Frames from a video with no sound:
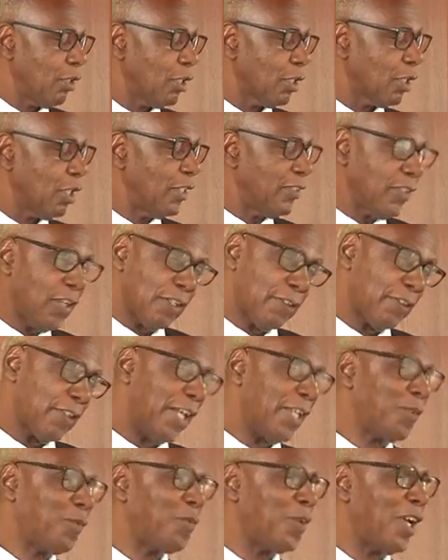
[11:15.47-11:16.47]
It's not
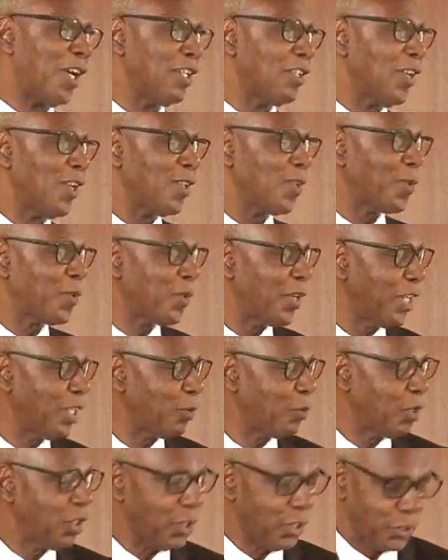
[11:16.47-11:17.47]
that we are not
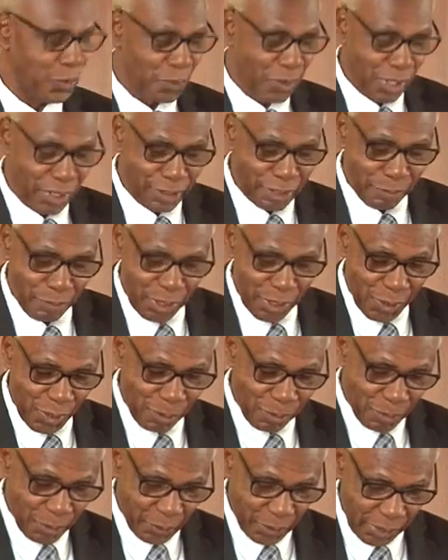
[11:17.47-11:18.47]
great, we just want to
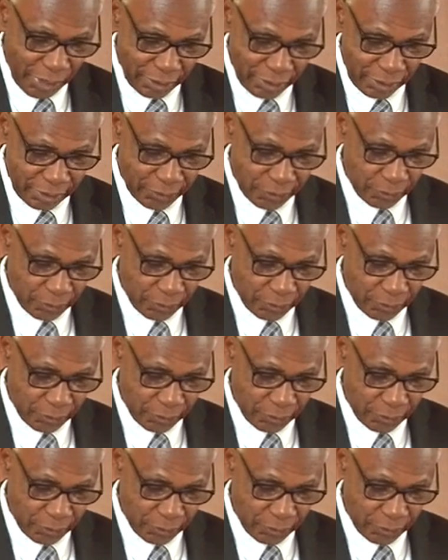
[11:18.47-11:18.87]
become greater.